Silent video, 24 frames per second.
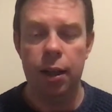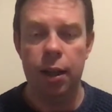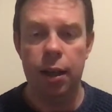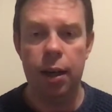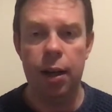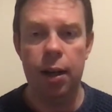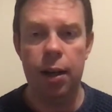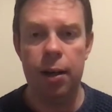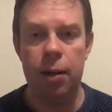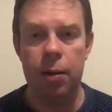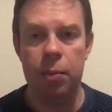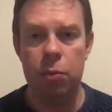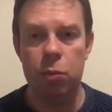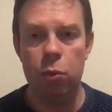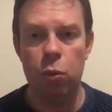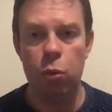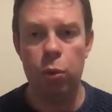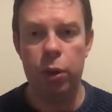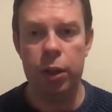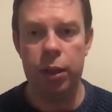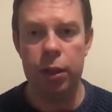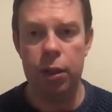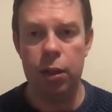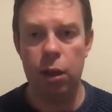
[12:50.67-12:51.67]
um,
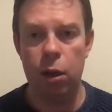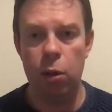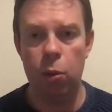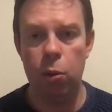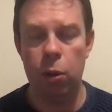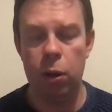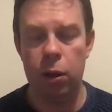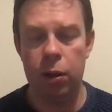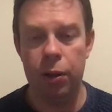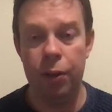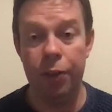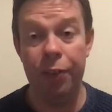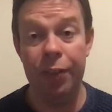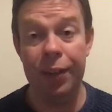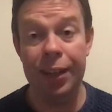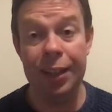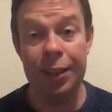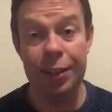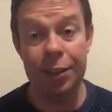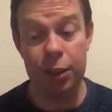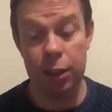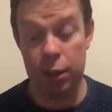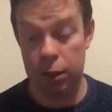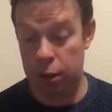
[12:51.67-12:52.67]
within our world,
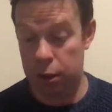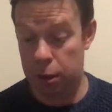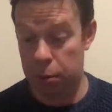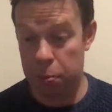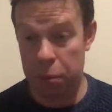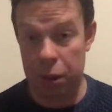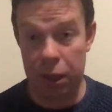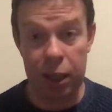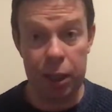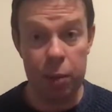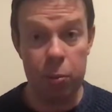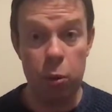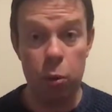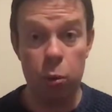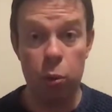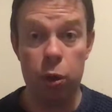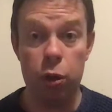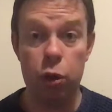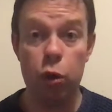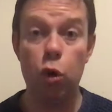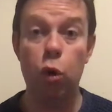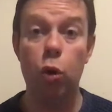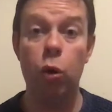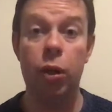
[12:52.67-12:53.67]
things that the Bible
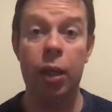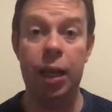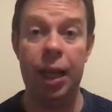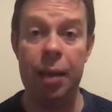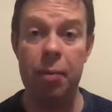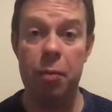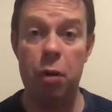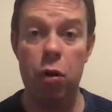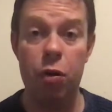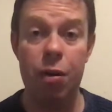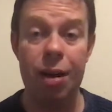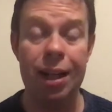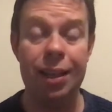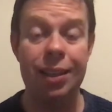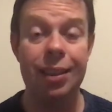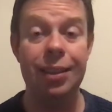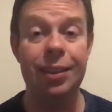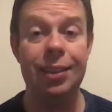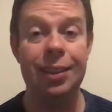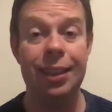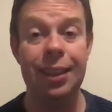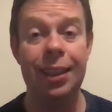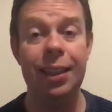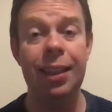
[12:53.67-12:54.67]
would call
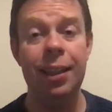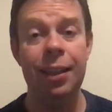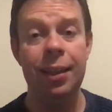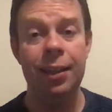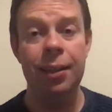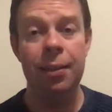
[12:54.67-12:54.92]
immorality,